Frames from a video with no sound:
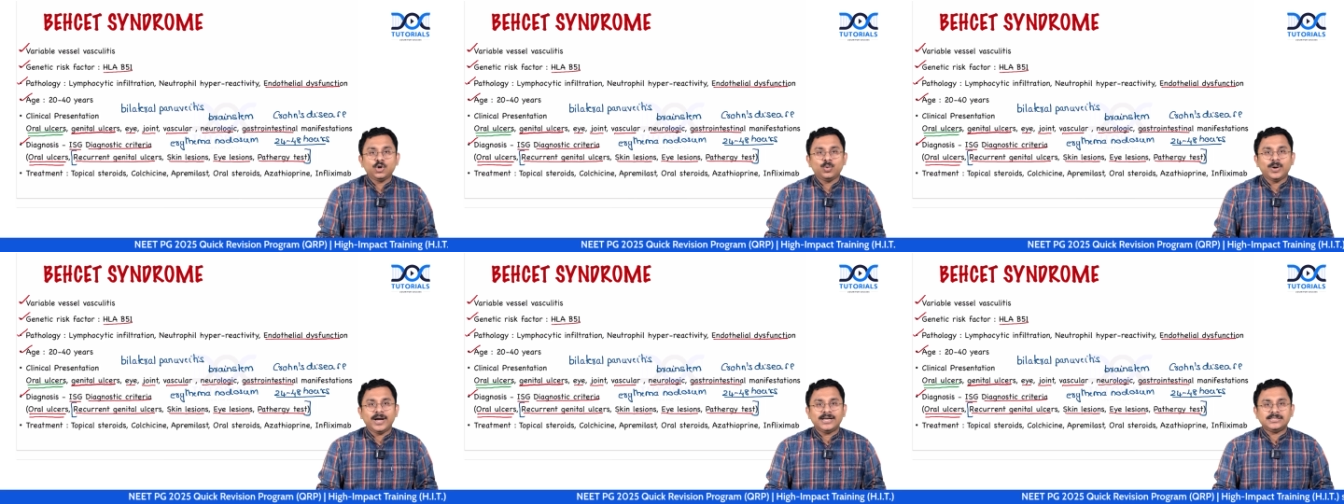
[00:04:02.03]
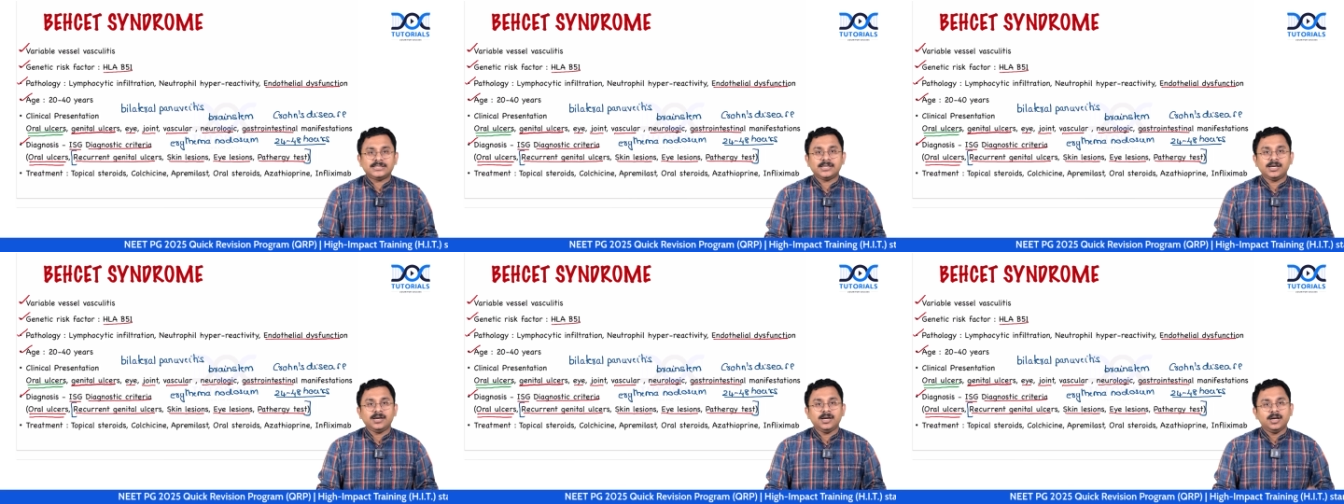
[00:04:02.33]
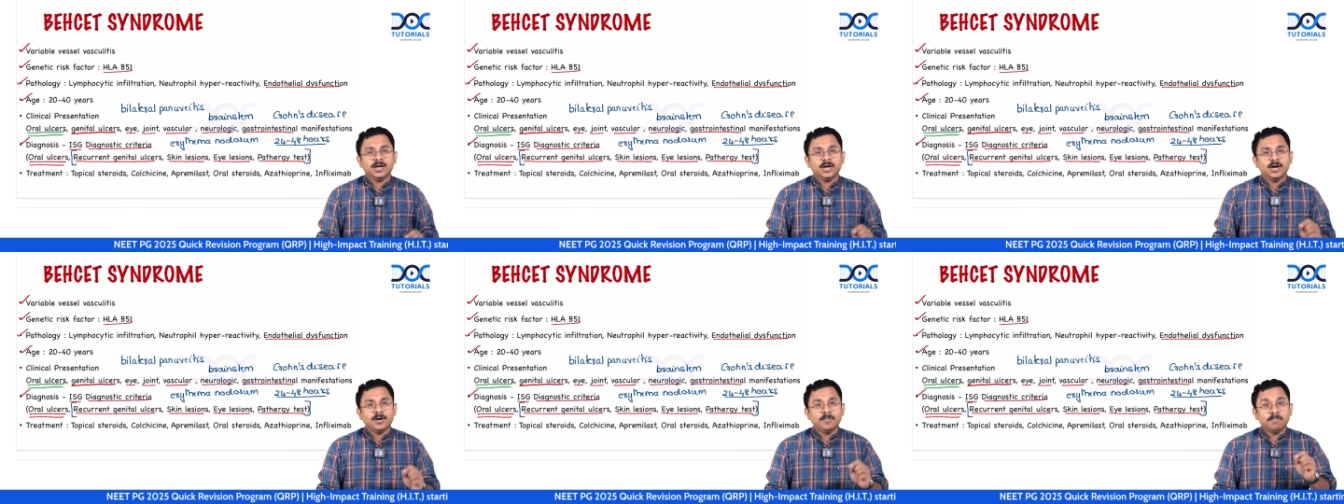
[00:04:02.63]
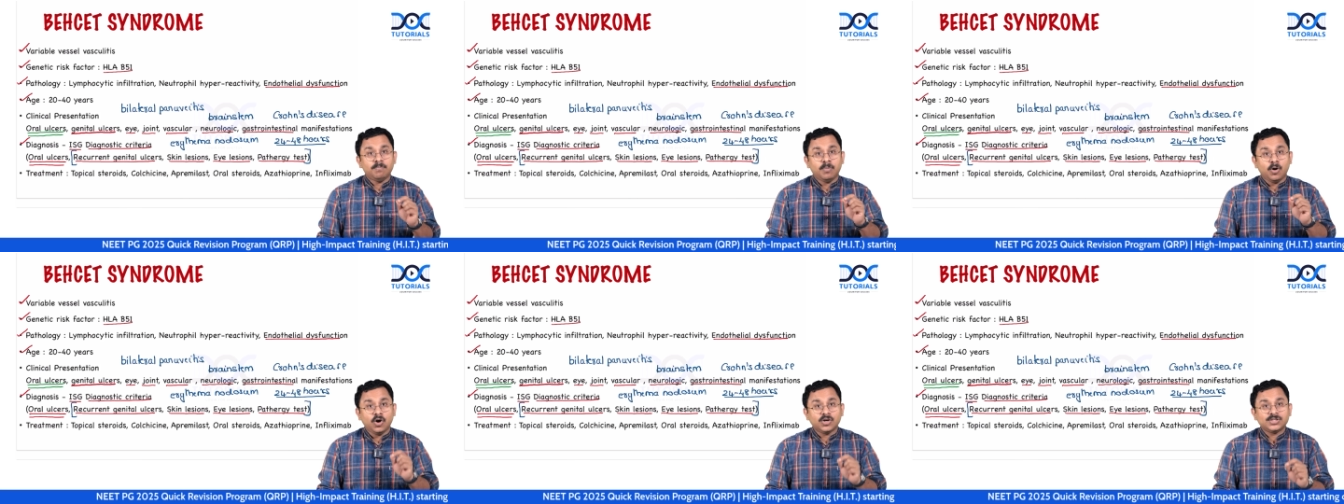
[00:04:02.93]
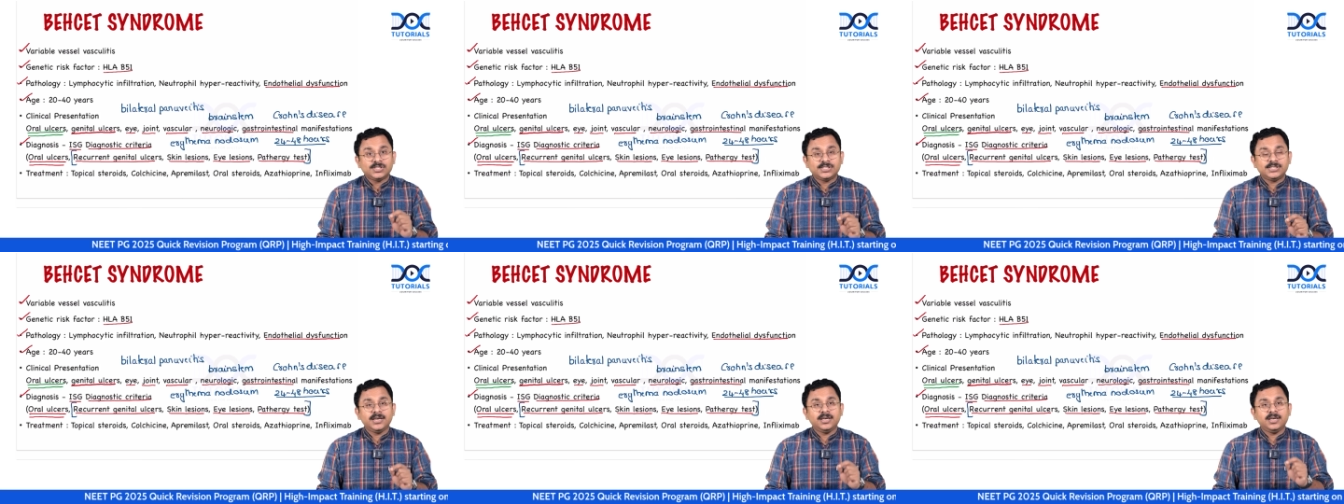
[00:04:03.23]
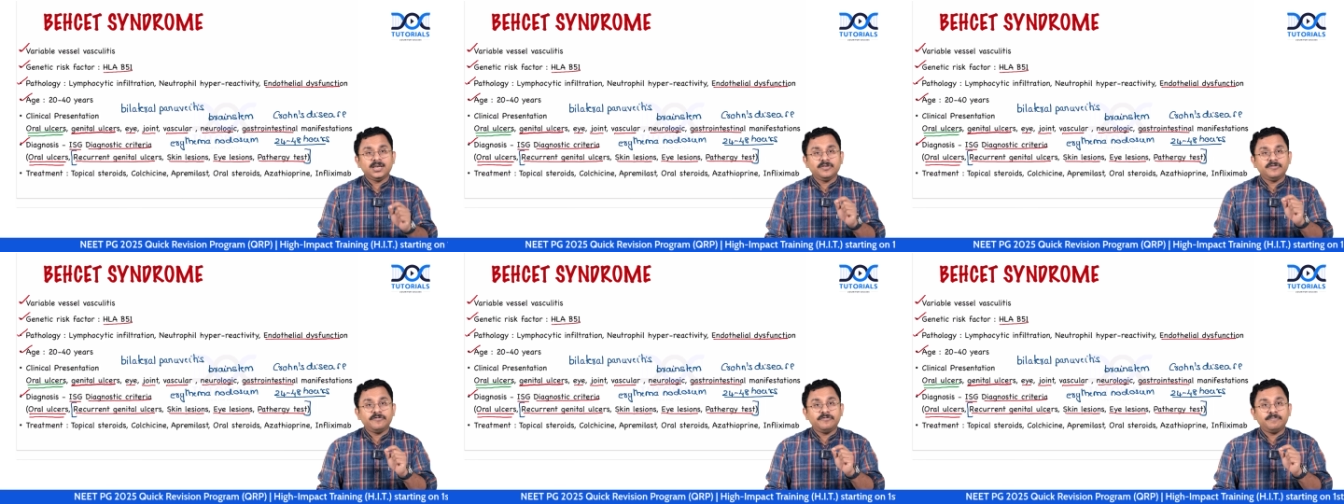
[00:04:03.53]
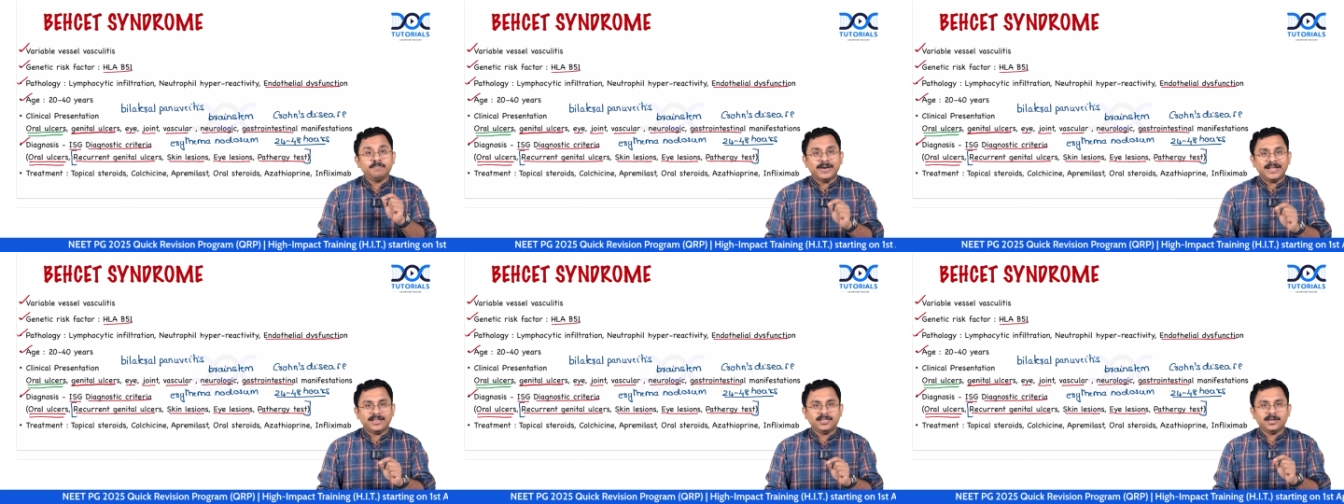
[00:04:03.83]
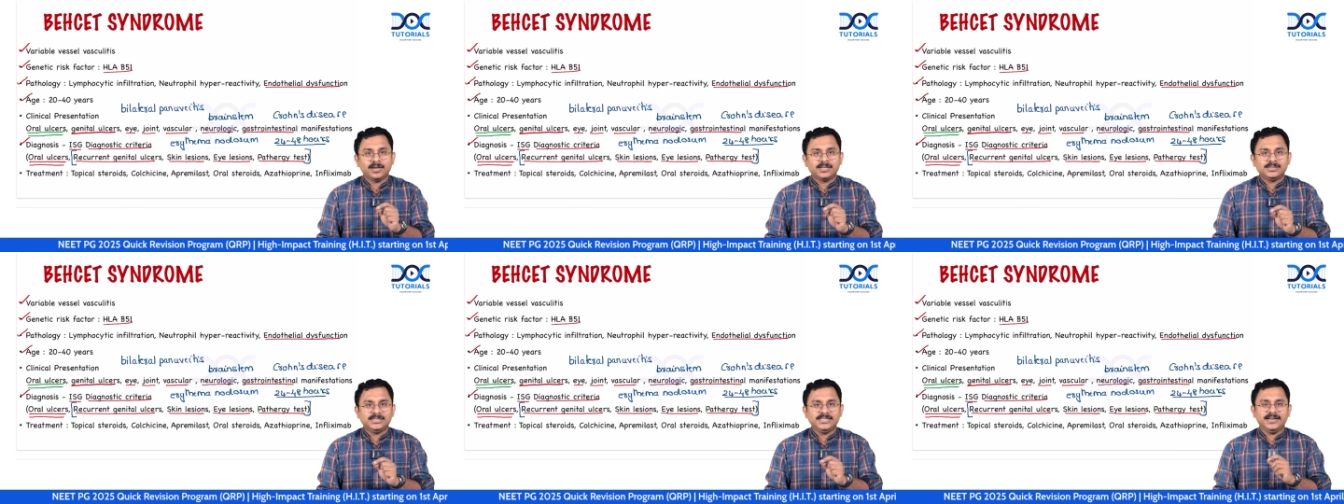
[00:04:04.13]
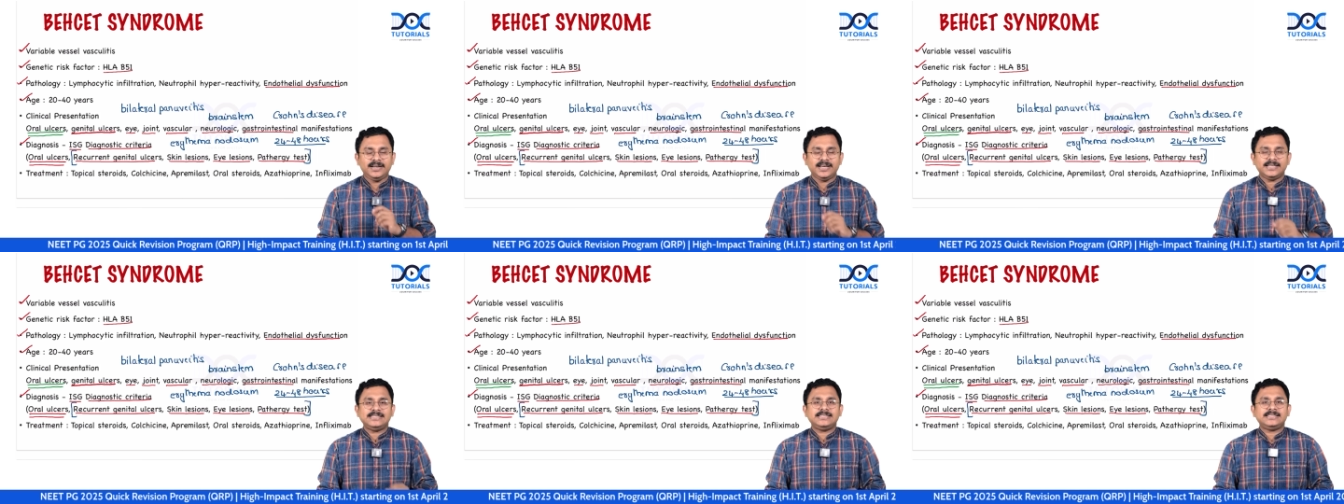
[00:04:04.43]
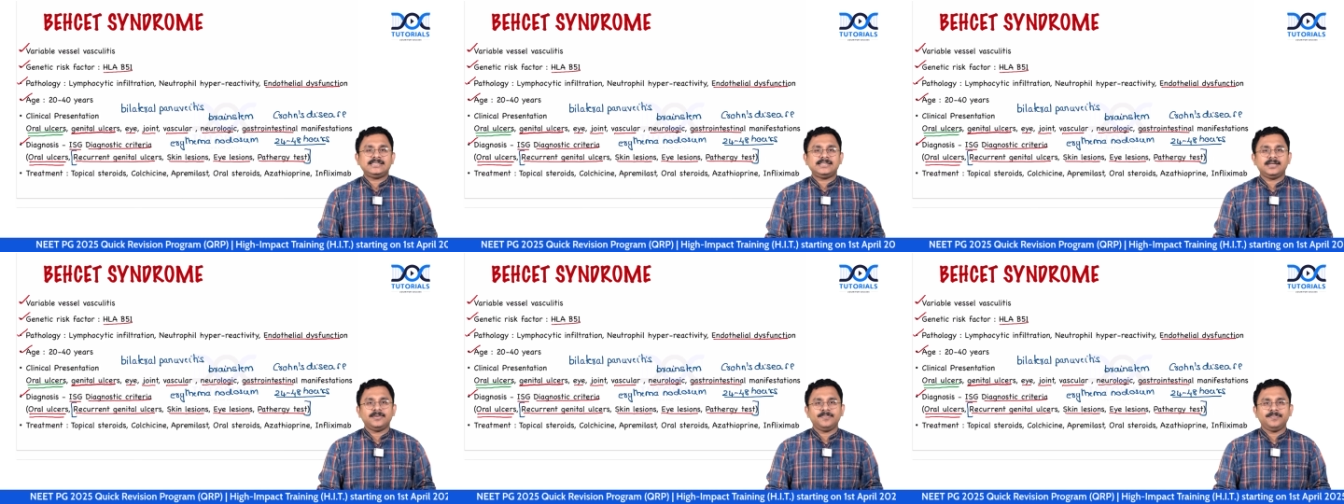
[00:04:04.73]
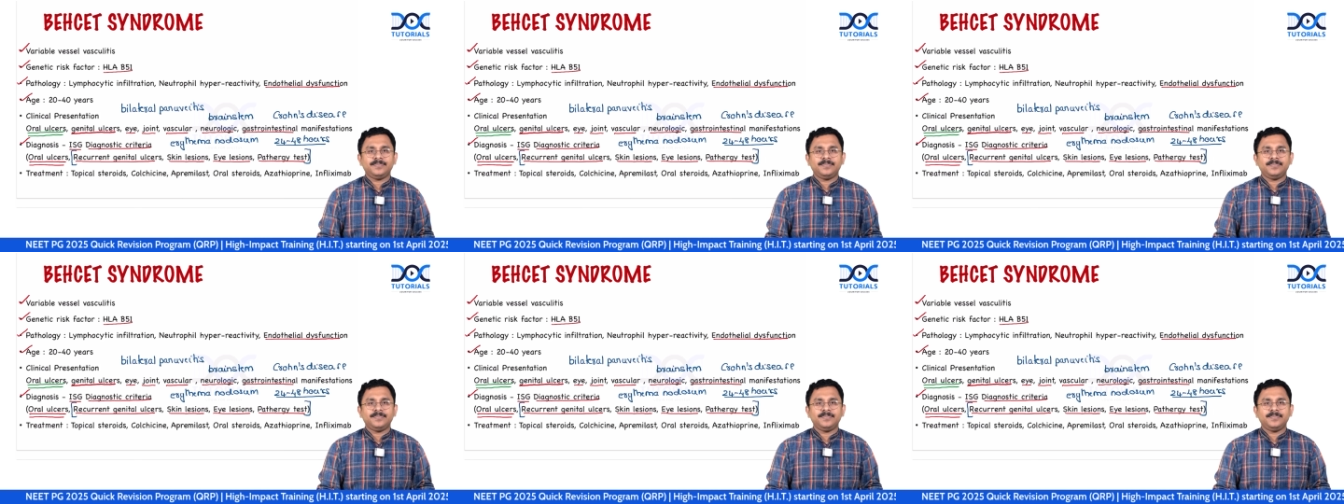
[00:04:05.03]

to as a positive pathergy test.